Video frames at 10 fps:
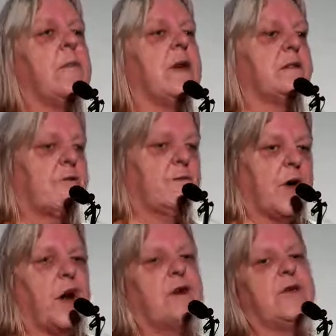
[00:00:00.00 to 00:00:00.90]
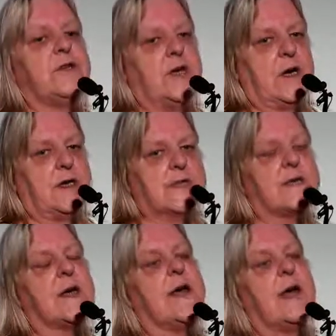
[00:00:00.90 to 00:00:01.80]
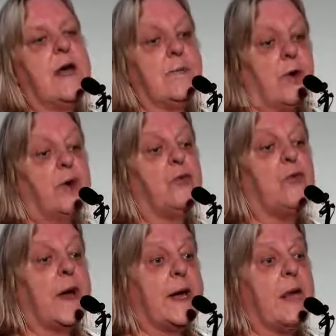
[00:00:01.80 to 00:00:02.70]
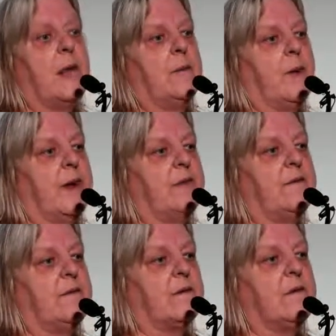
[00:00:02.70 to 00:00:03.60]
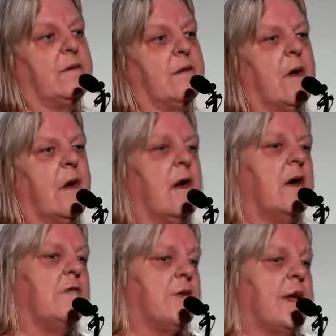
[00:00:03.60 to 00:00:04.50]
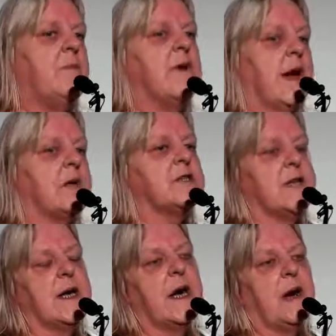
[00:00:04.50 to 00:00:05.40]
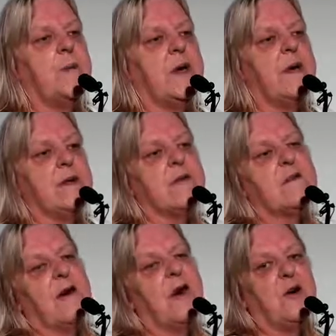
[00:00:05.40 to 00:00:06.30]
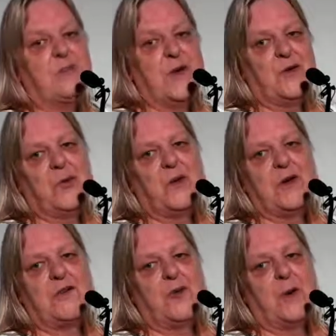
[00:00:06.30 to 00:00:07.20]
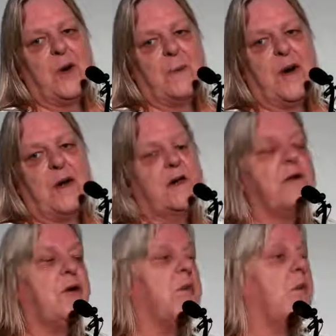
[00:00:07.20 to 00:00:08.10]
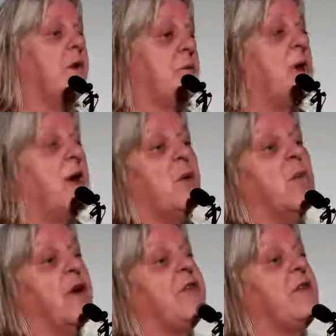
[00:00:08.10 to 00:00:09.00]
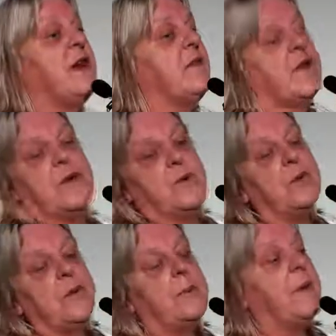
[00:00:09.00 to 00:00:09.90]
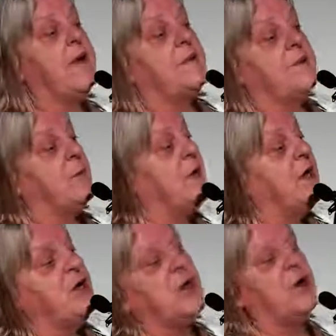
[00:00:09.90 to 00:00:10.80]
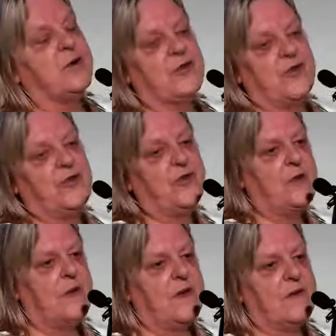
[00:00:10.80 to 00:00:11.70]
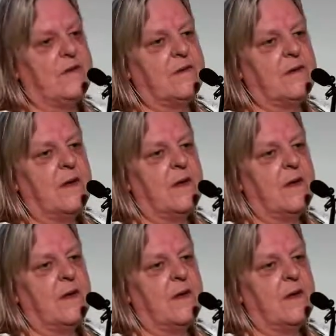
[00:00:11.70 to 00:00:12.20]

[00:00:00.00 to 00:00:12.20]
months of coaching and seeing him on a regular basis, for him to actually come in and say, I've been talking to my partner and we think that it would be best for me not to do this.